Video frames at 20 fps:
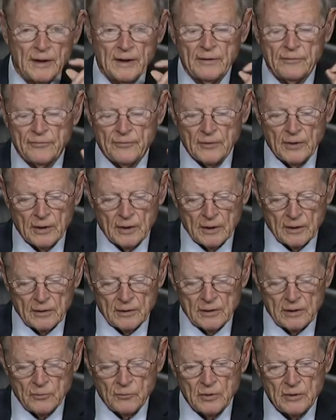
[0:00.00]
have,
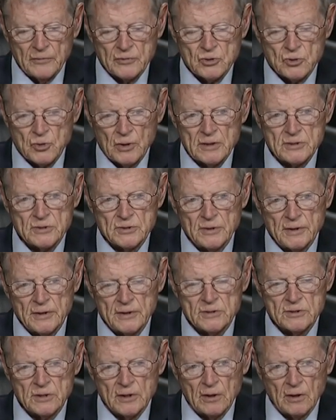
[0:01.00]
and we've stressed
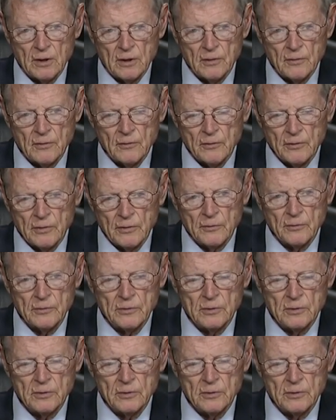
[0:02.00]
this, and we're